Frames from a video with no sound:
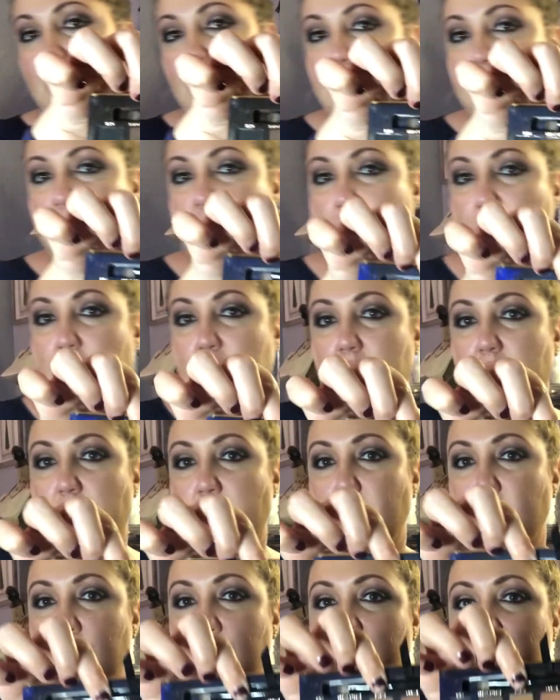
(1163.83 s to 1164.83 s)
nice palette. I'm
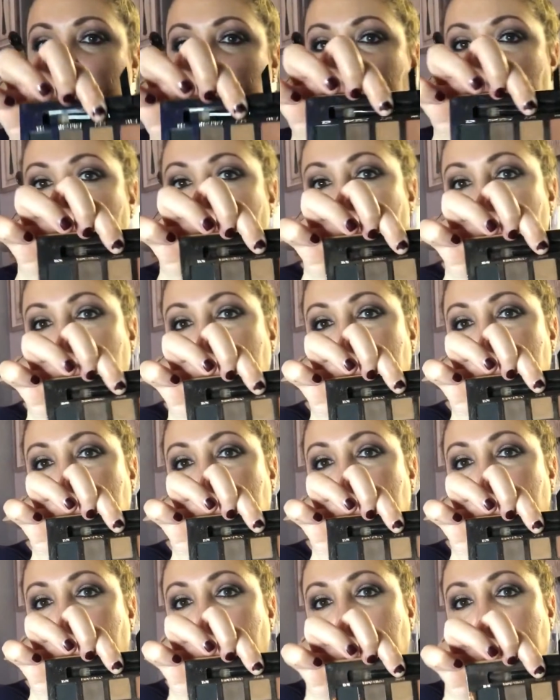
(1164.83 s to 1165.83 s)
trying to see if I
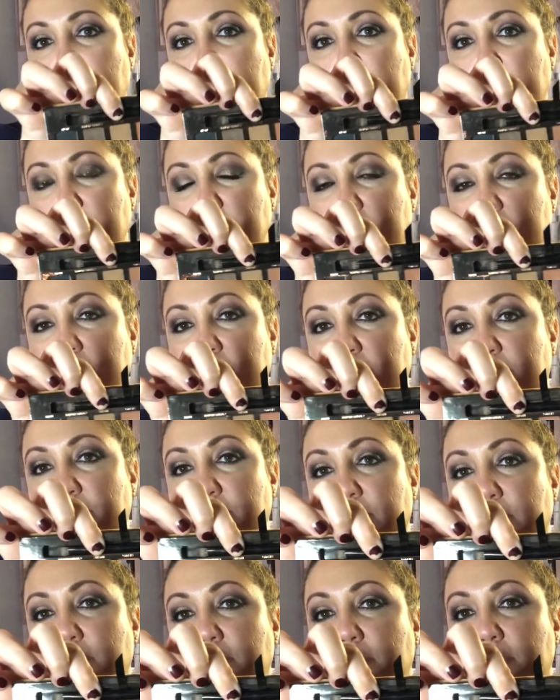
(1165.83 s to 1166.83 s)
can really get you,
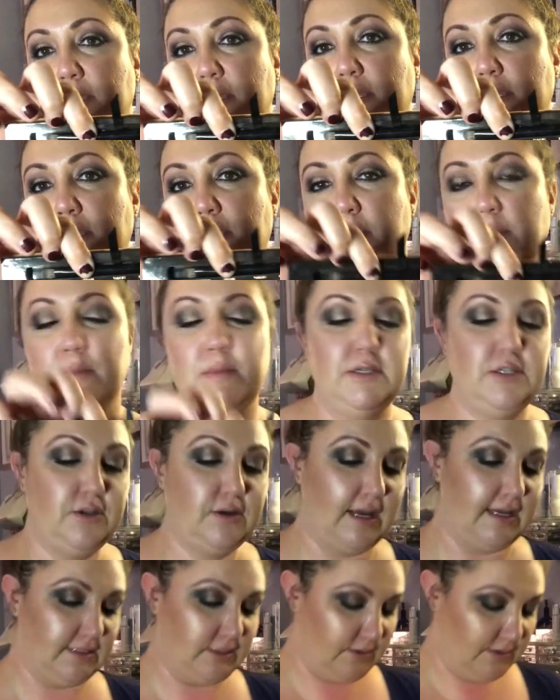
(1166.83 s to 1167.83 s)
but you
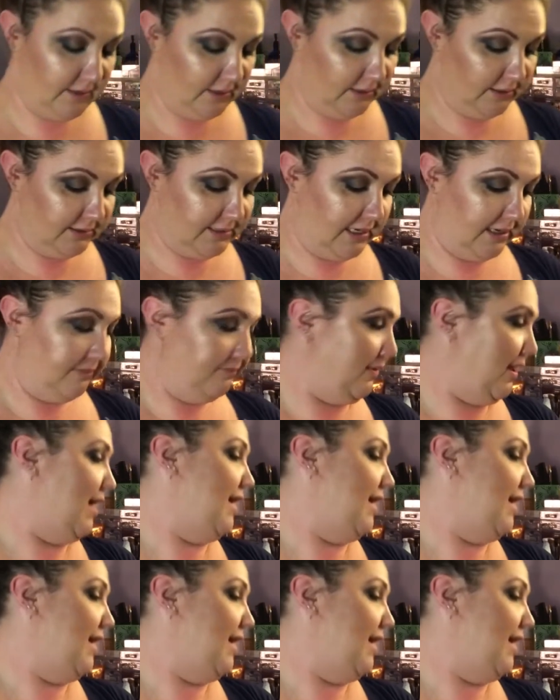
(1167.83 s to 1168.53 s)
guys know what it looks like.